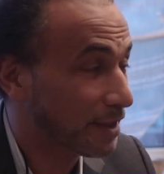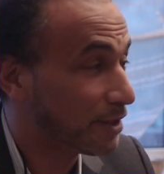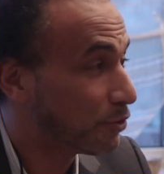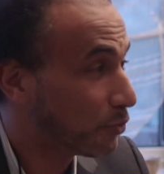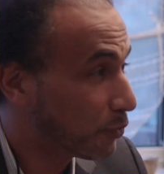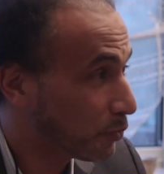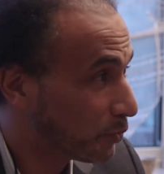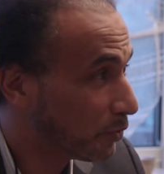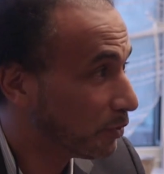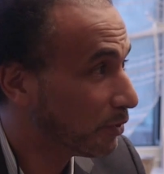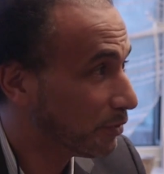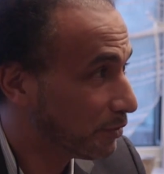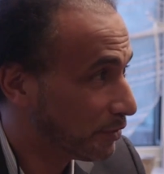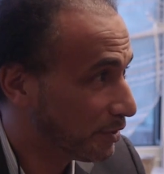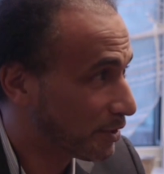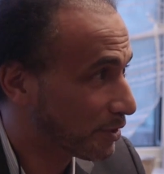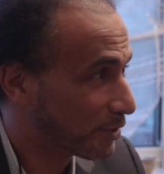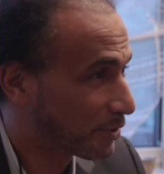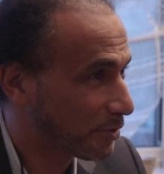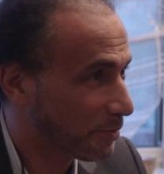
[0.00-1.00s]
It's the world
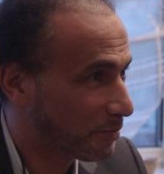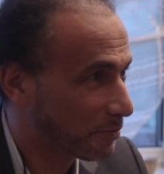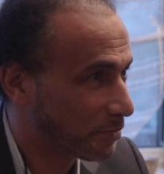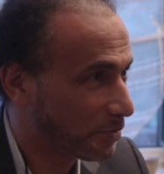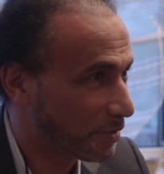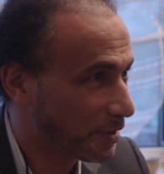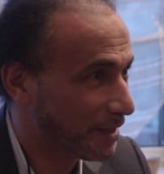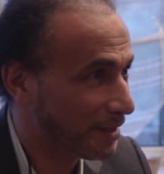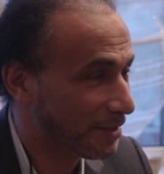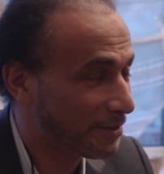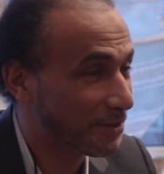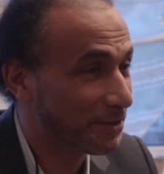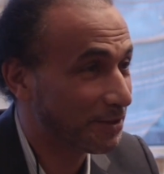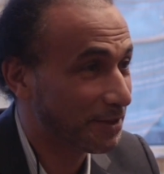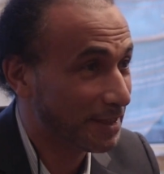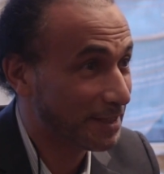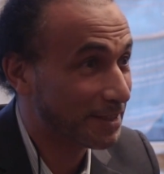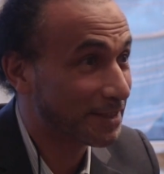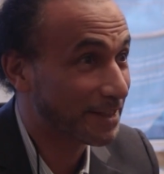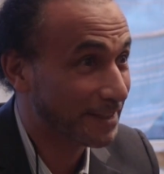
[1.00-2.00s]
is
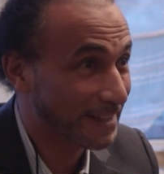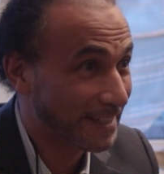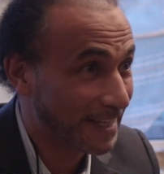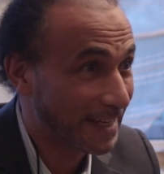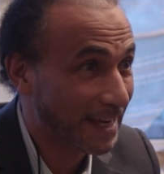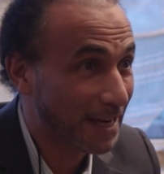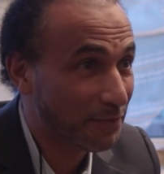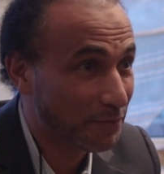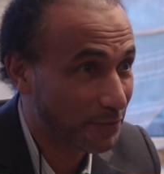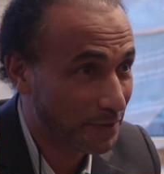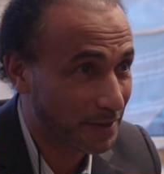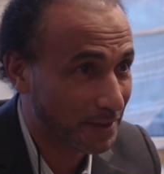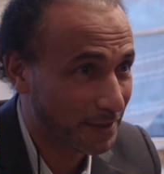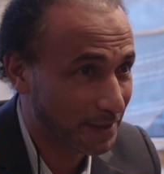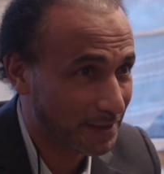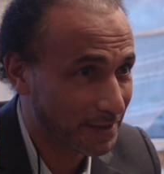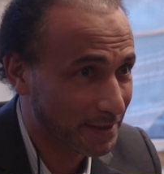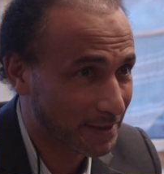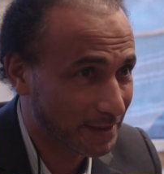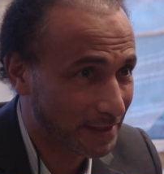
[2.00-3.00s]

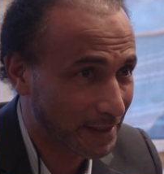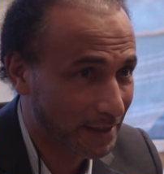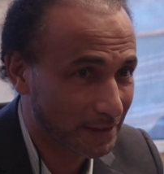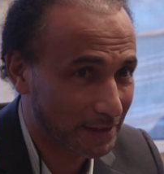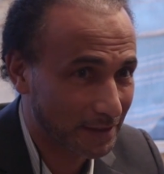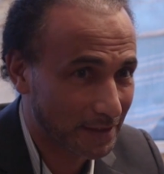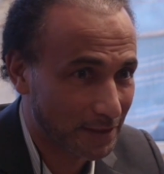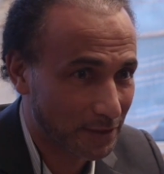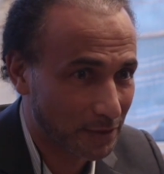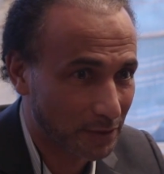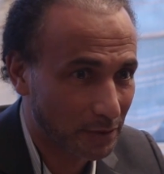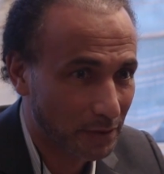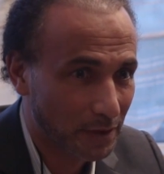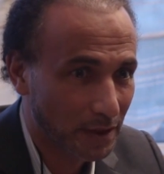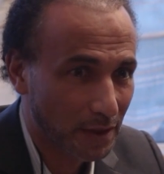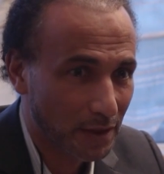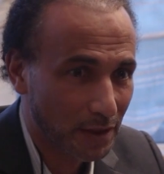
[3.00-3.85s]
everything is connected. So